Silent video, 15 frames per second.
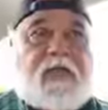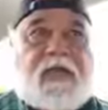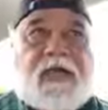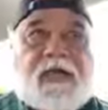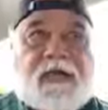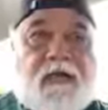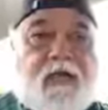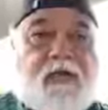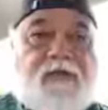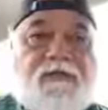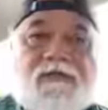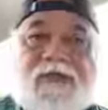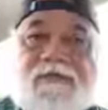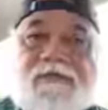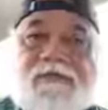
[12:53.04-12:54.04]
and all
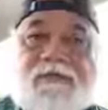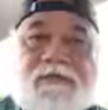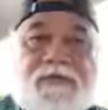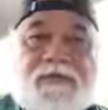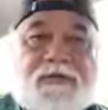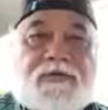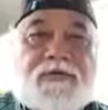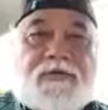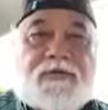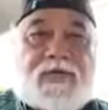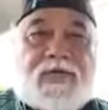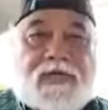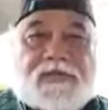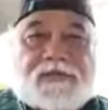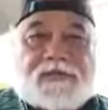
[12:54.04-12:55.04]
of that spiritual
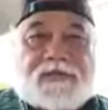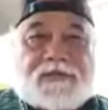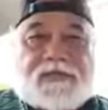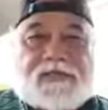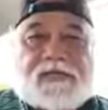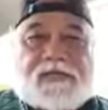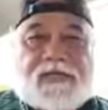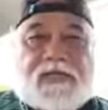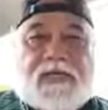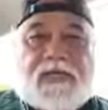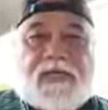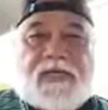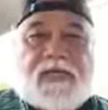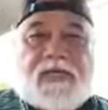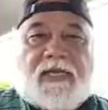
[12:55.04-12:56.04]
essence
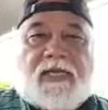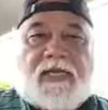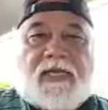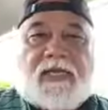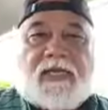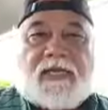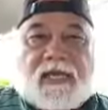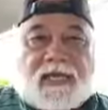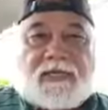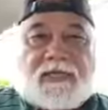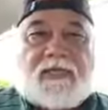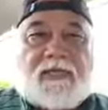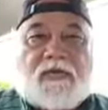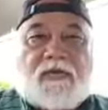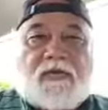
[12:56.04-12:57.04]
that
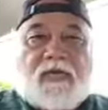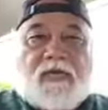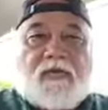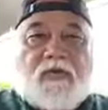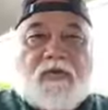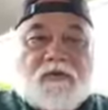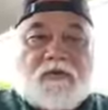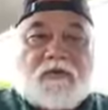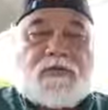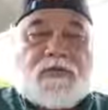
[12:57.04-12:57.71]
they hold.